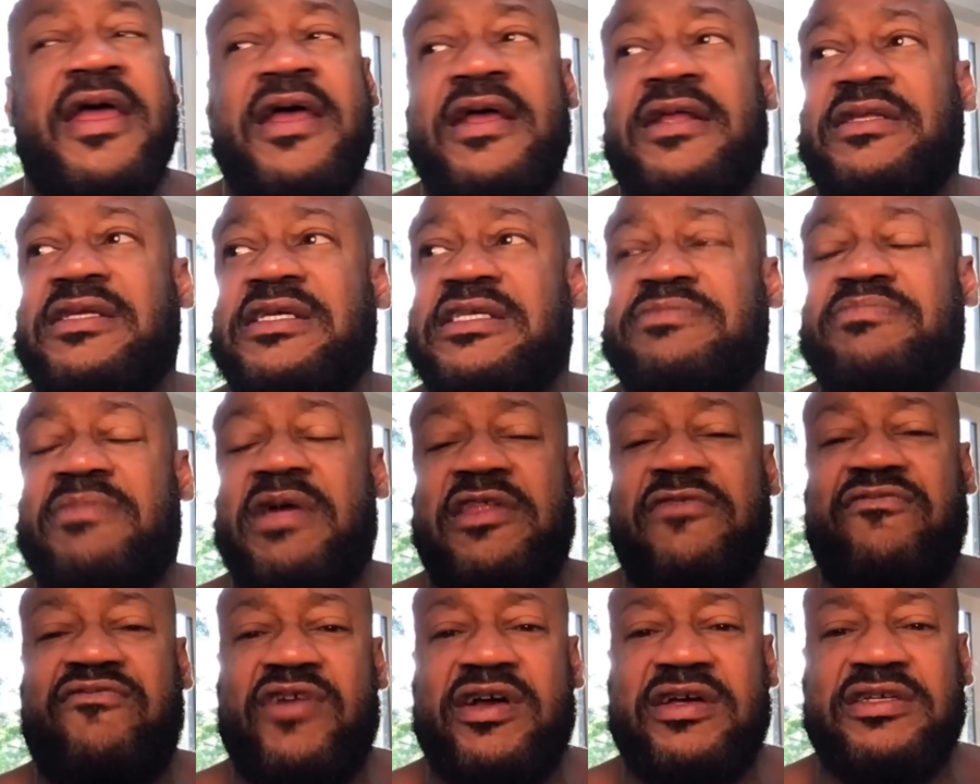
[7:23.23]
These
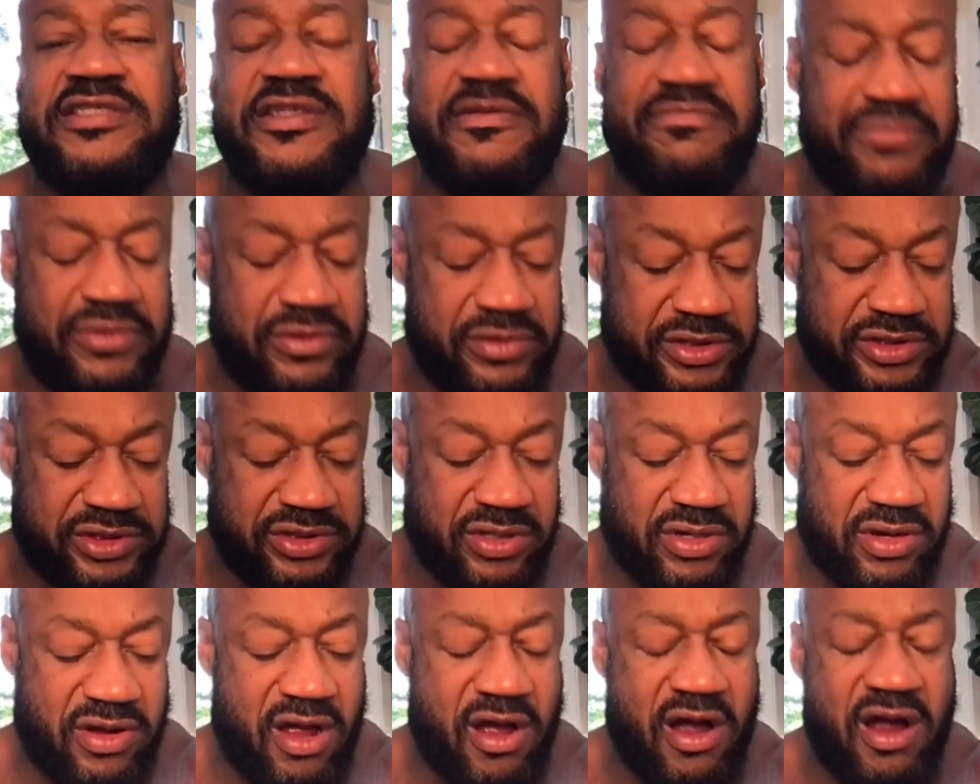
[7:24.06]
motherfuckers then booted
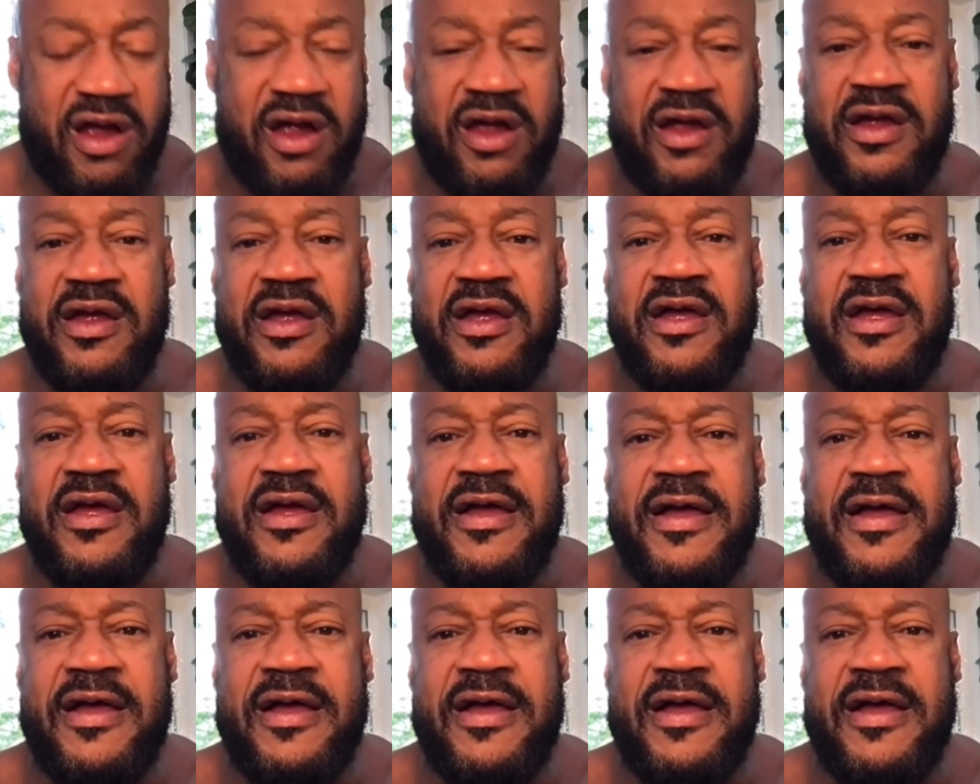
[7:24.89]
your car.